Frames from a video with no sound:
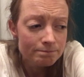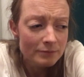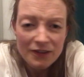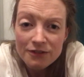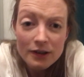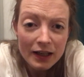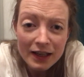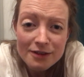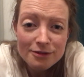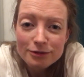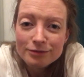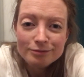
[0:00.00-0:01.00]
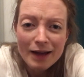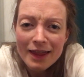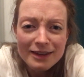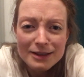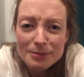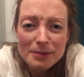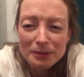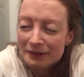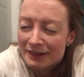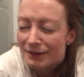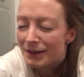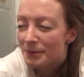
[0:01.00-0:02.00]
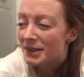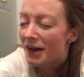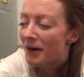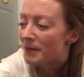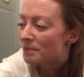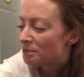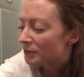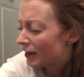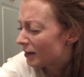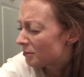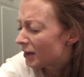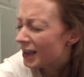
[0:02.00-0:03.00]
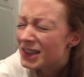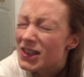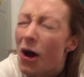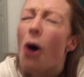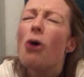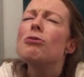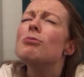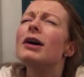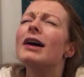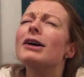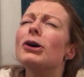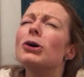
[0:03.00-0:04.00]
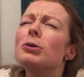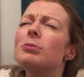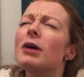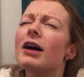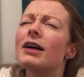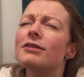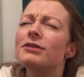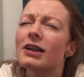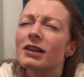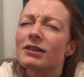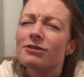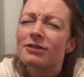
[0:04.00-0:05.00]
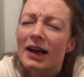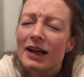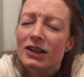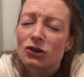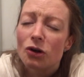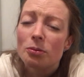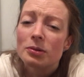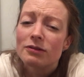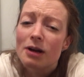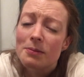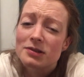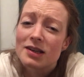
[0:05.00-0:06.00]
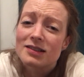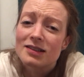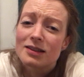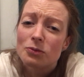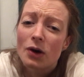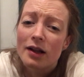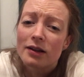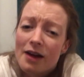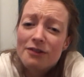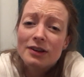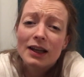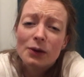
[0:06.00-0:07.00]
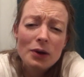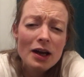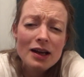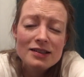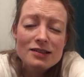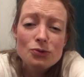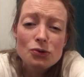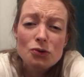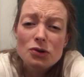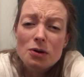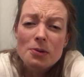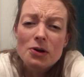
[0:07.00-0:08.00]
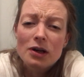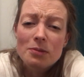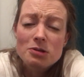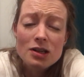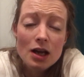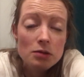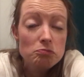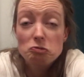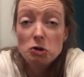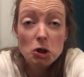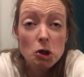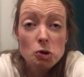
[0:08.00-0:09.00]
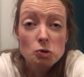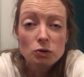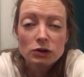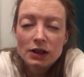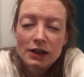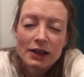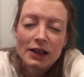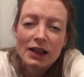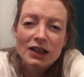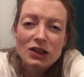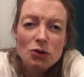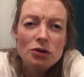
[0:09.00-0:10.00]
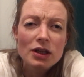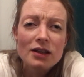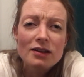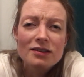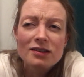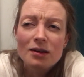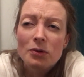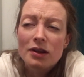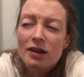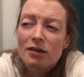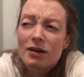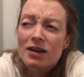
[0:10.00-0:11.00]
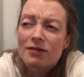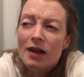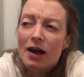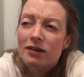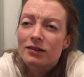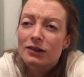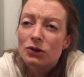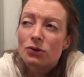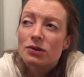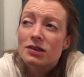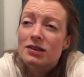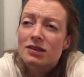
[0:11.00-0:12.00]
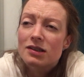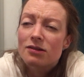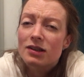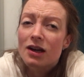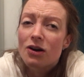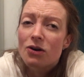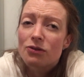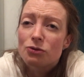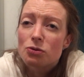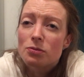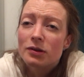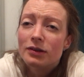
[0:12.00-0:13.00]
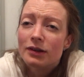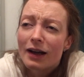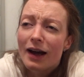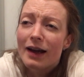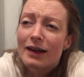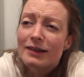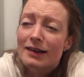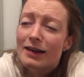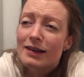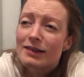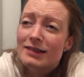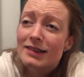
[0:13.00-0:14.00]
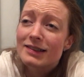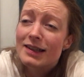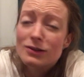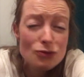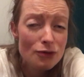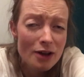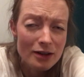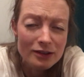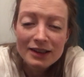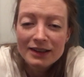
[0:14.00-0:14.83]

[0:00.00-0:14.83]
I feel like I've met these people. It's really bizarre. I just hope, I have done a fair job in representing them well. I feel like when I listen to an audiobook, I'm just like, cool. I don't think that there's someone at the other end of that who is considering their art form as a success or fail,